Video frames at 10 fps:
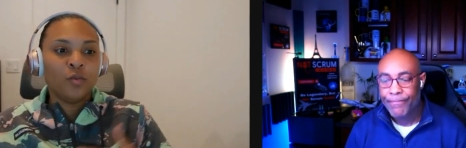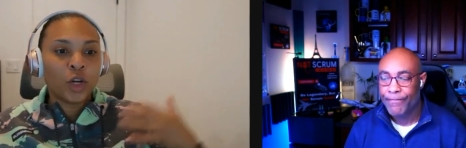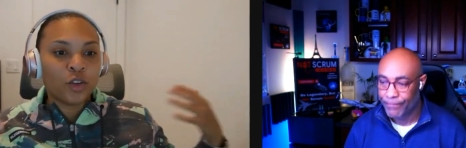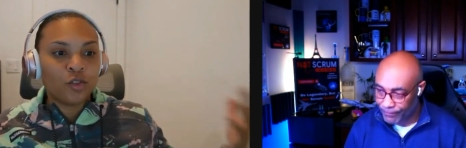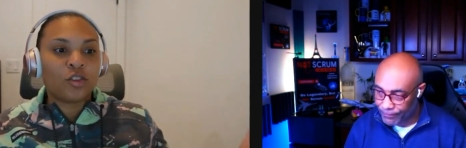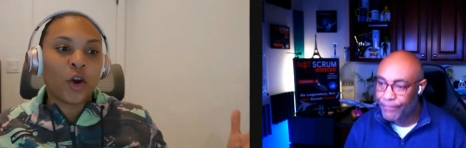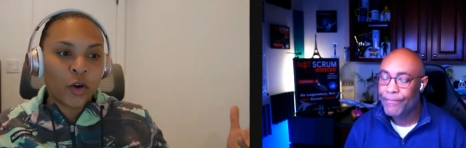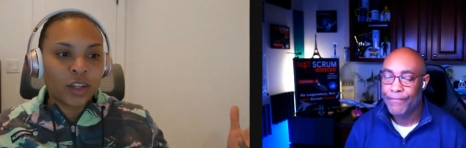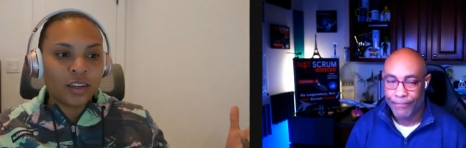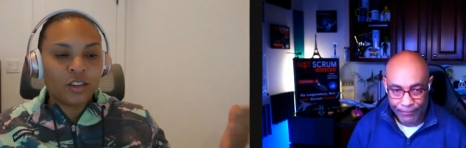Speaker 1: what you're
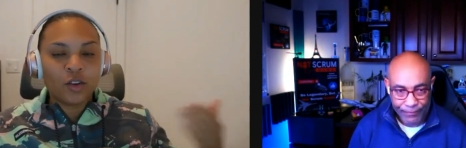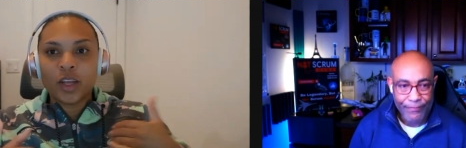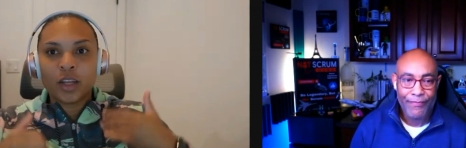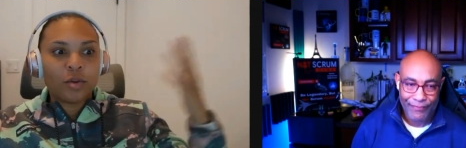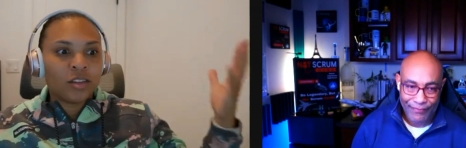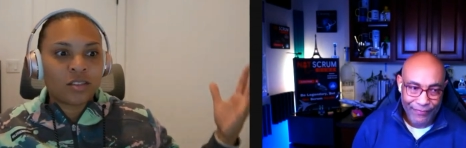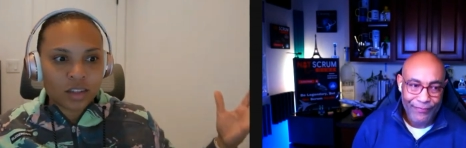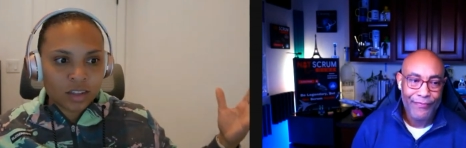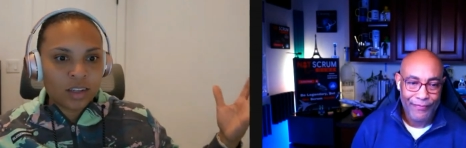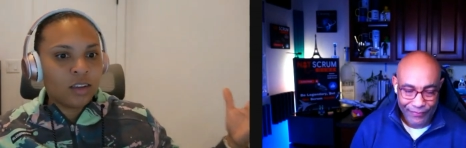currently doing and
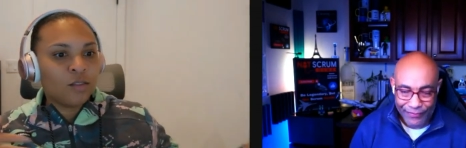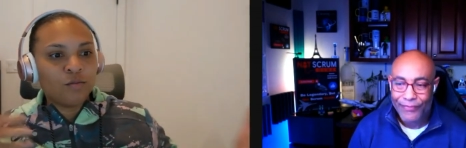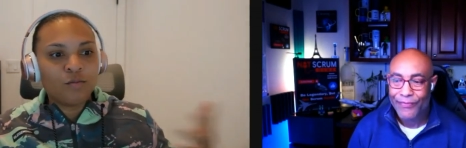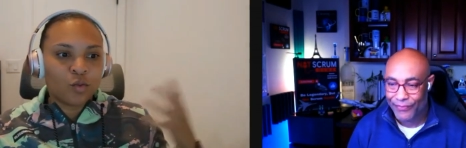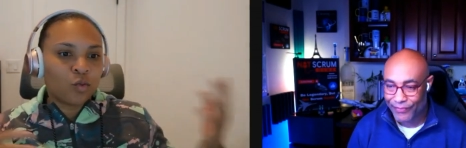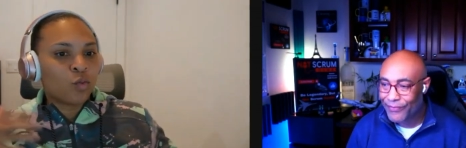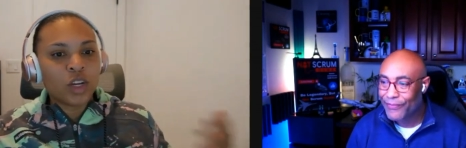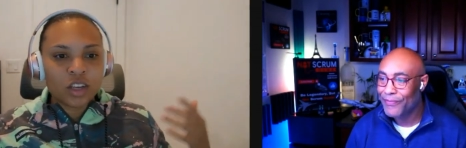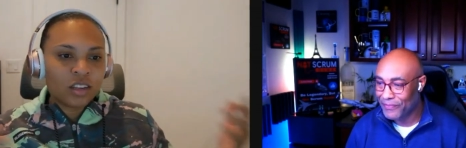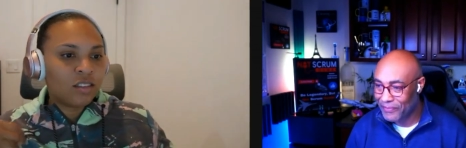basically
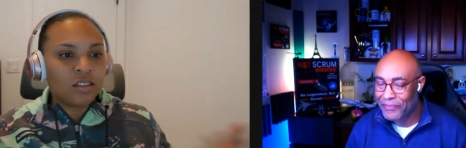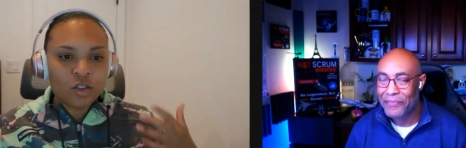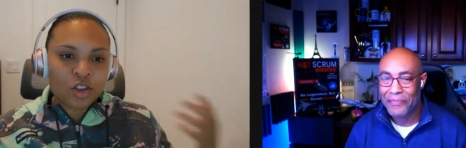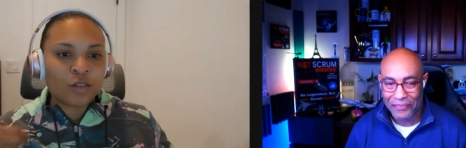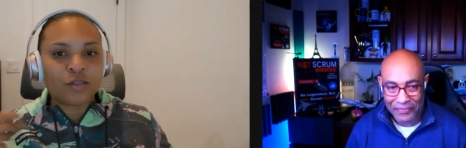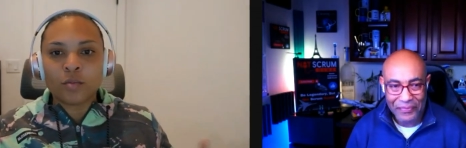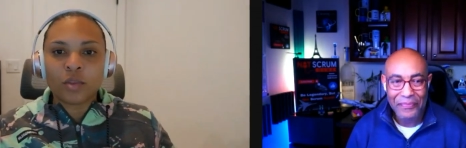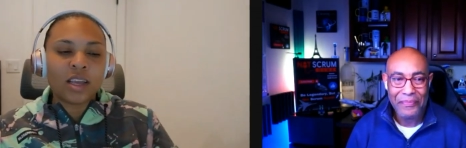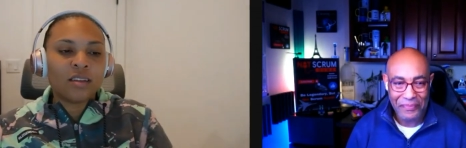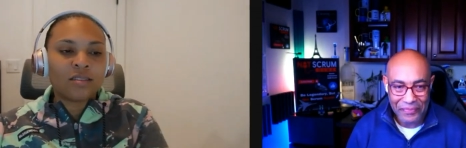shift some
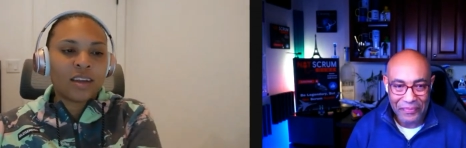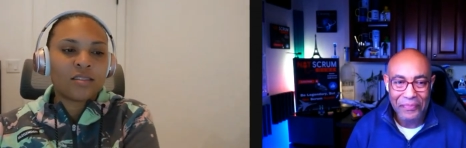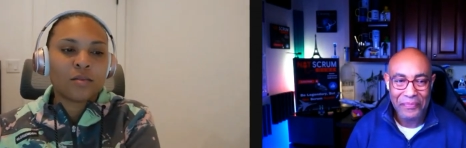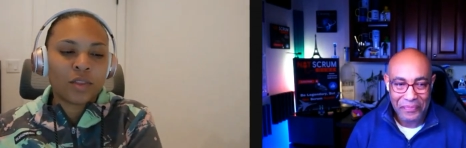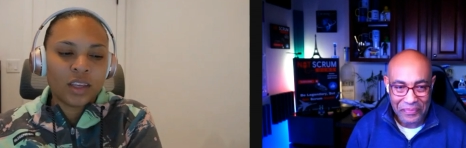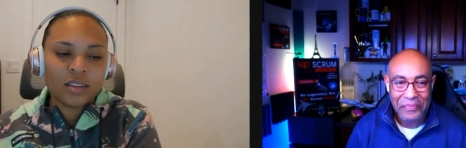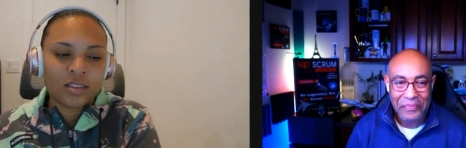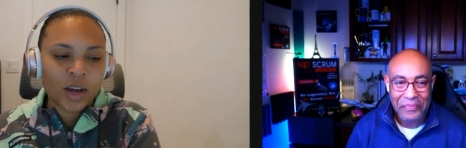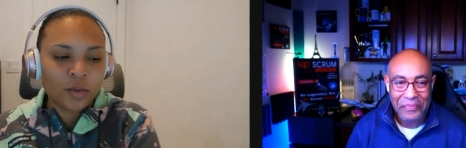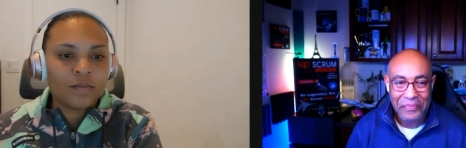things, take some things
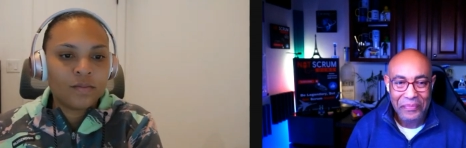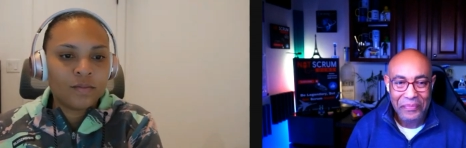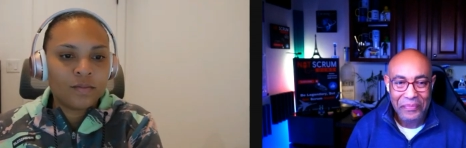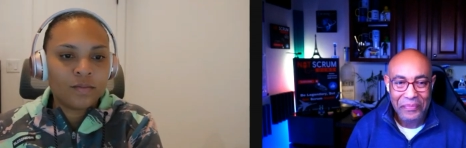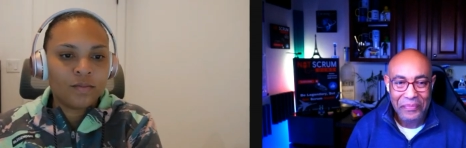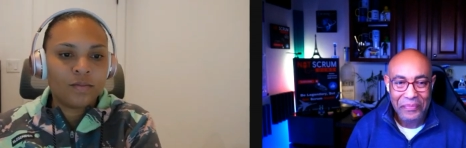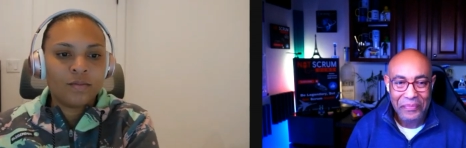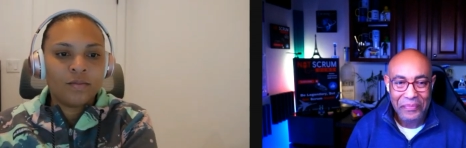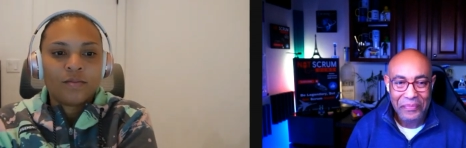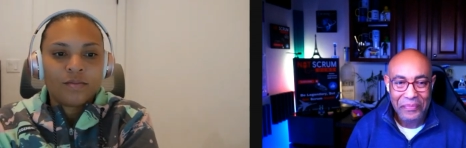out?
Speaker 2: Oh,
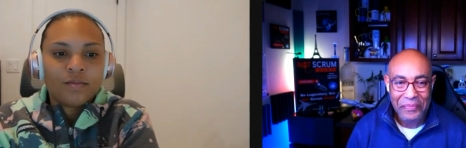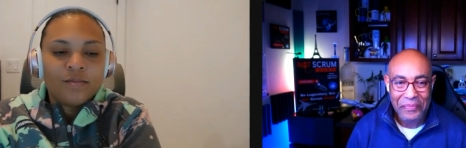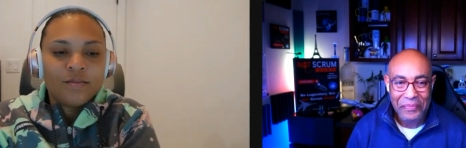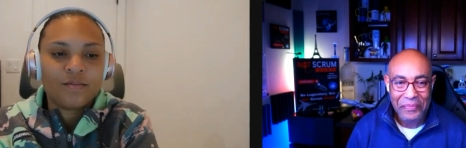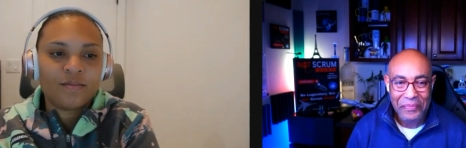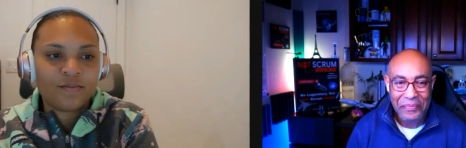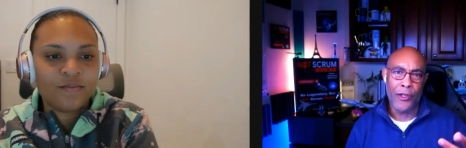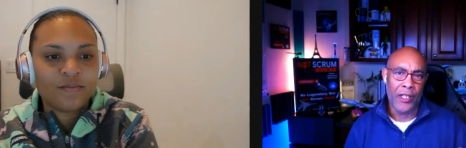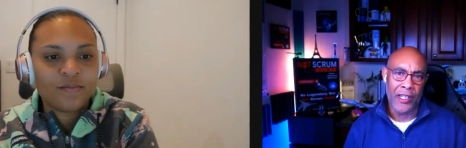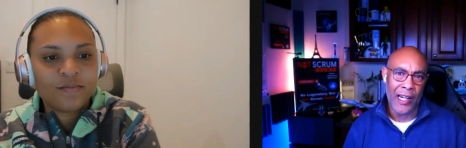absolutely. Given the first
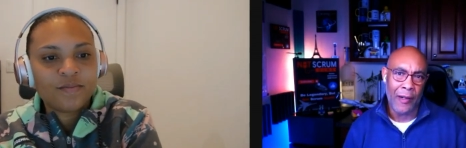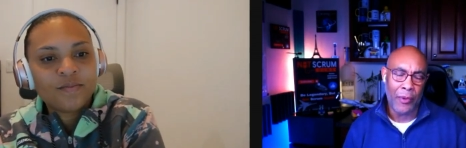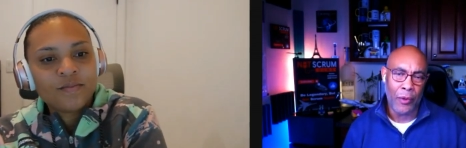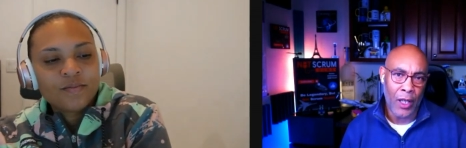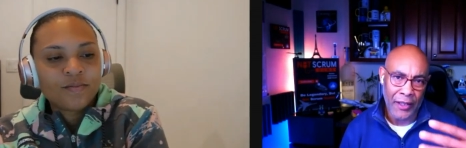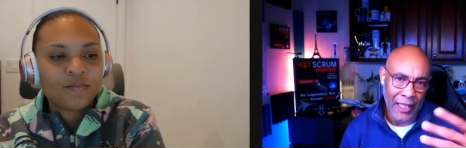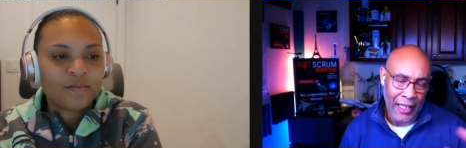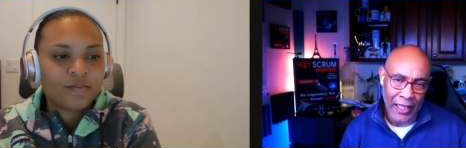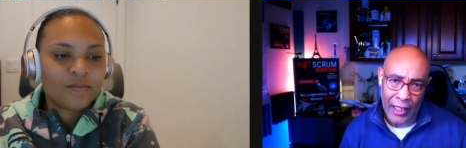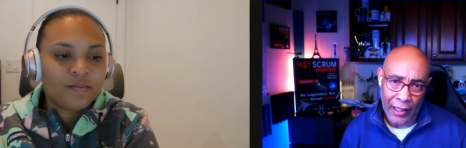example that I
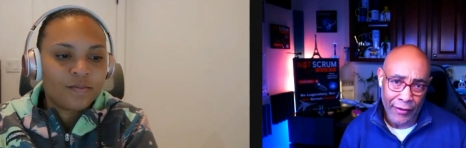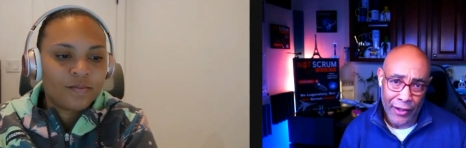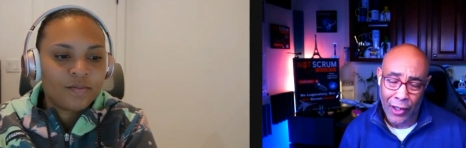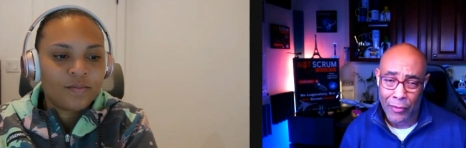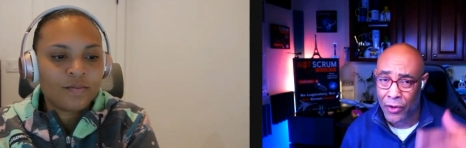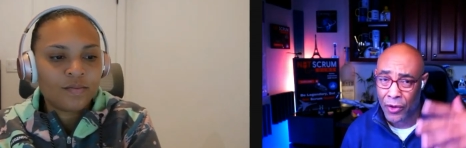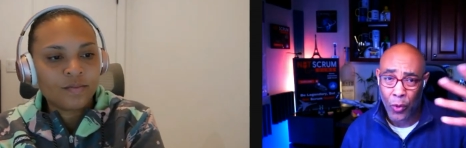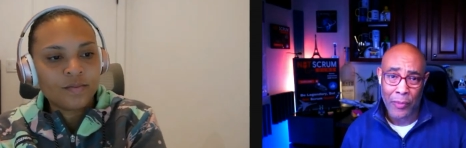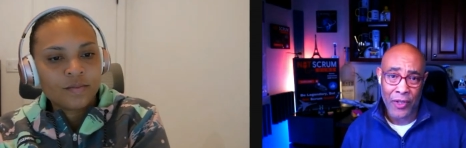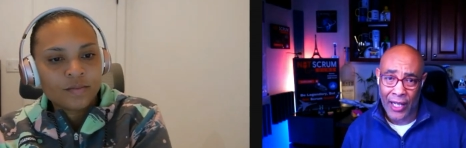gave in terms of the
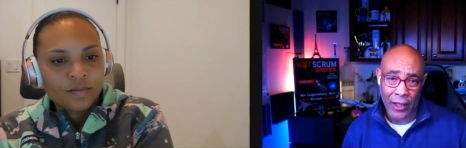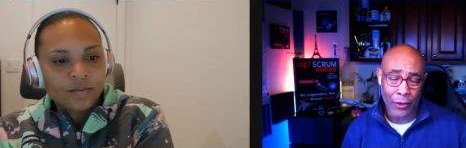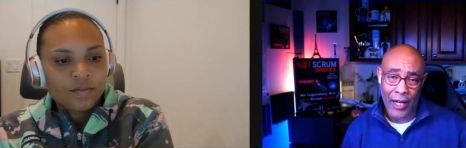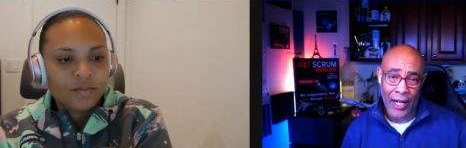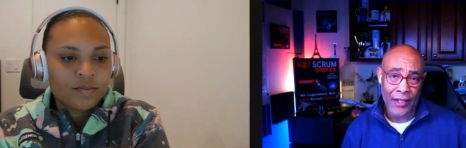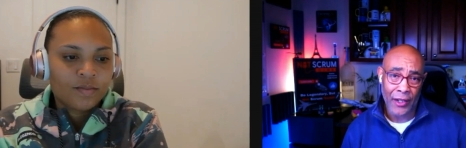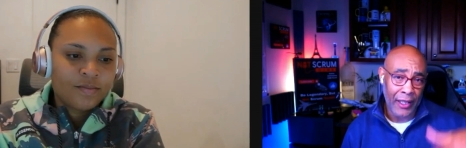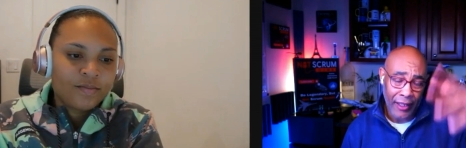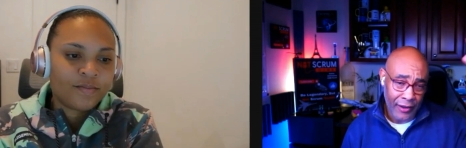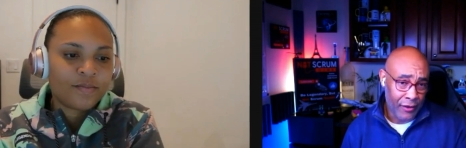website crashing,
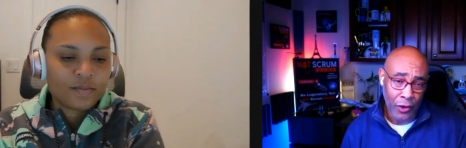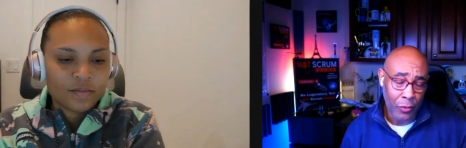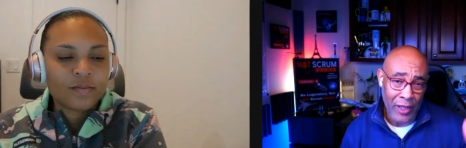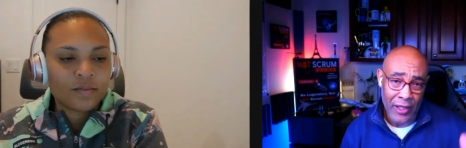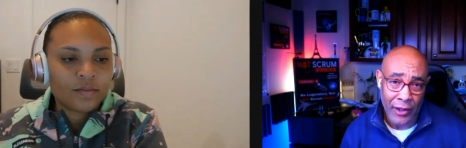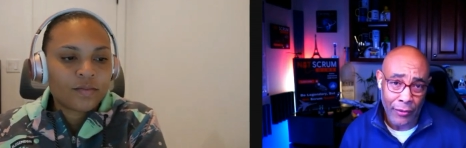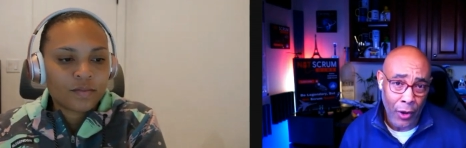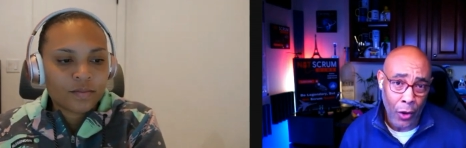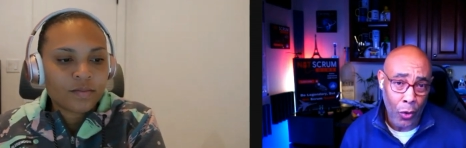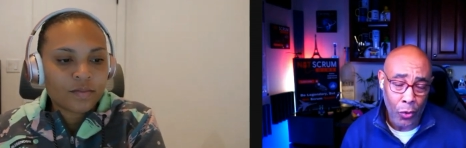and it took basically the whole